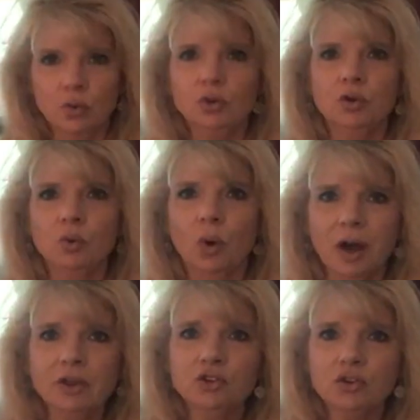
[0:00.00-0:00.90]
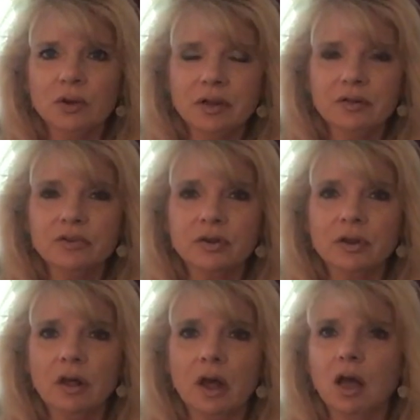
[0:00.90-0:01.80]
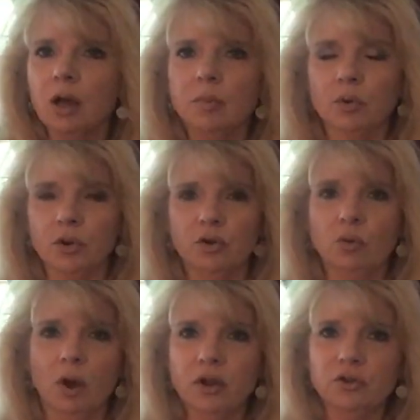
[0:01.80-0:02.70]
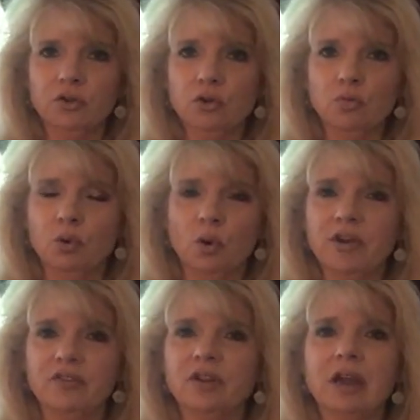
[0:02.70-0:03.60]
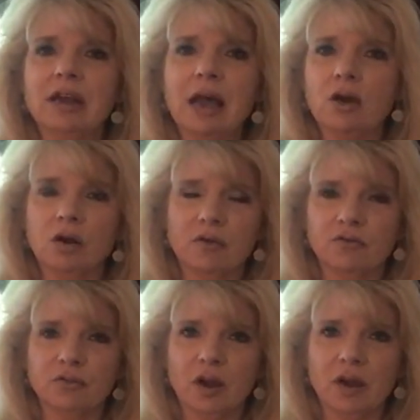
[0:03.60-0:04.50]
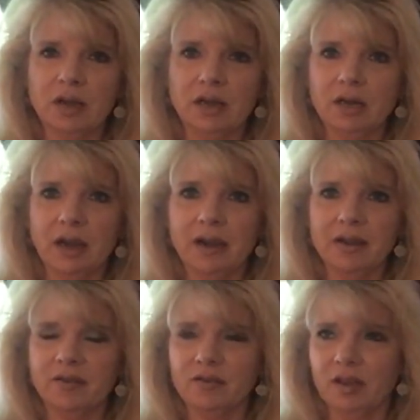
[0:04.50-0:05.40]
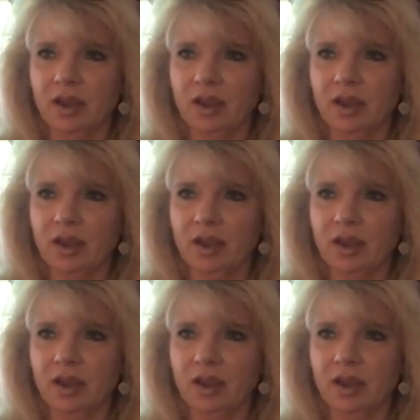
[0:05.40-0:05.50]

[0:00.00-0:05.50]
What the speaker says: you want to join this club, or you want to do boys night out on Friday nights,